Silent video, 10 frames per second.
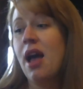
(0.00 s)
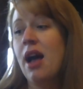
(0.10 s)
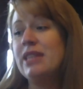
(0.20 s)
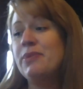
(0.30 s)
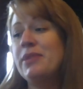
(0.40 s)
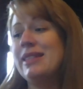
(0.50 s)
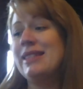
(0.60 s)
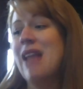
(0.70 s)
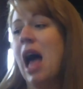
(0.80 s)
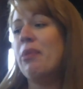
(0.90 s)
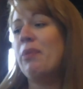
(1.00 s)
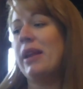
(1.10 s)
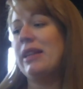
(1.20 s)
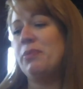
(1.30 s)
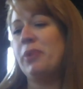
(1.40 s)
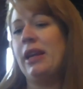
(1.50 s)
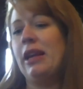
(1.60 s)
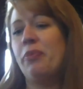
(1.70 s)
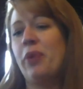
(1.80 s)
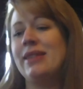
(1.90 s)
husband is not permitted to be
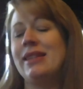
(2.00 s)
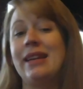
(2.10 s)
present